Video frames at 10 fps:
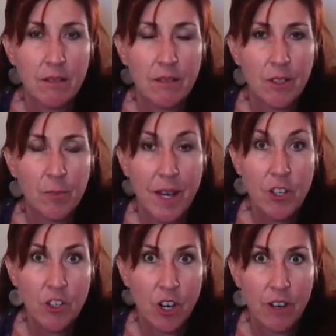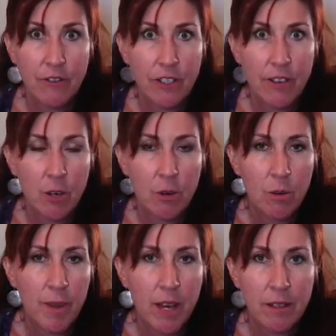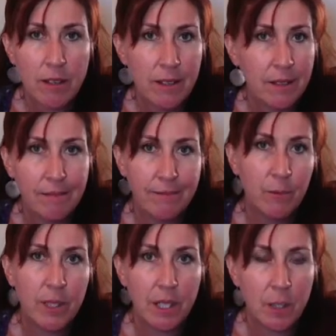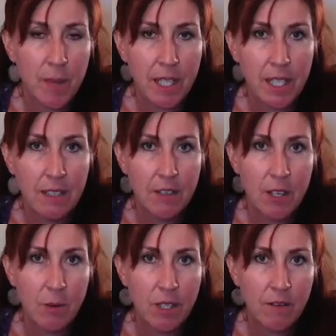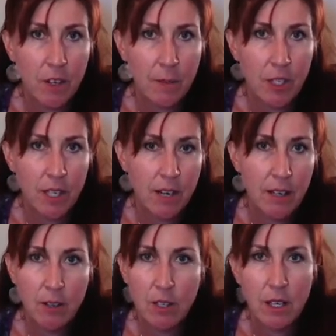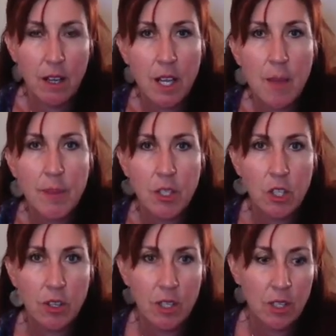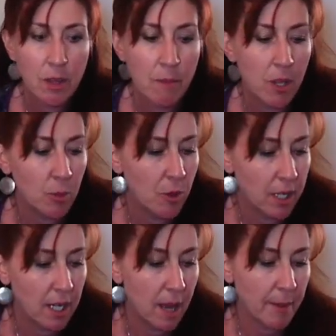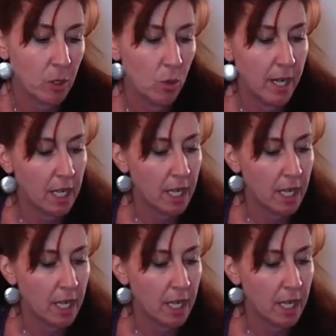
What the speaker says: spice jar full of arrowroot powder, and it was expensive and there wasn't very much there. I used it all up, and so this is a much more economical way to